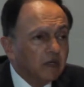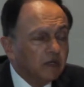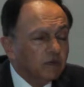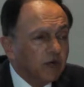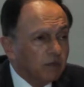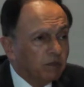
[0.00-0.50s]

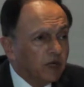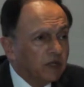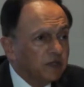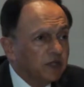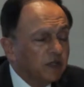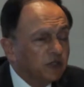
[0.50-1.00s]
You've got
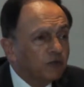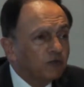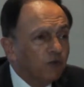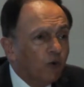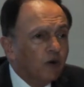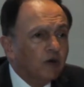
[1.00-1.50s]
Bangladesh. The
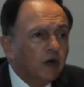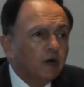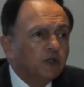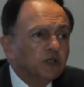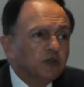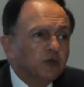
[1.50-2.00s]
four
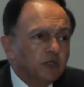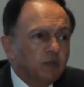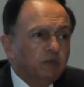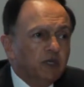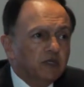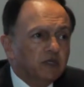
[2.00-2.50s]
largest
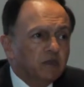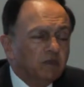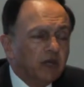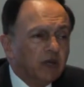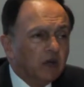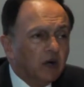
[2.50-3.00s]
recipients
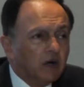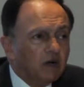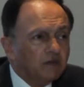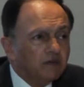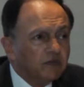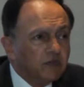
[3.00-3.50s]

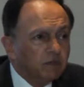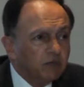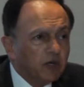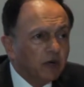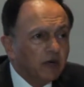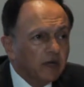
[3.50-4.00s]
of the
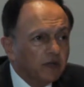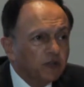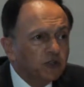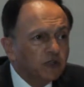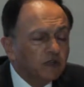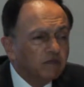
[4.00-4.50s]
BRI
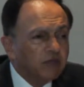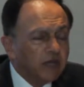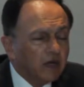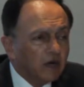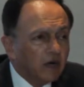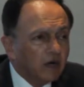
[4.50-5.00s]
initiative
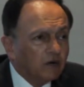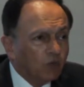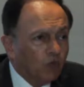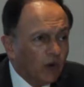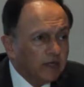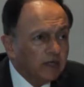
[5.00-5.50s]
are,
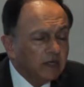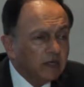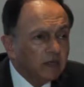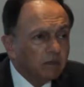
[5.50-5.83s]
one,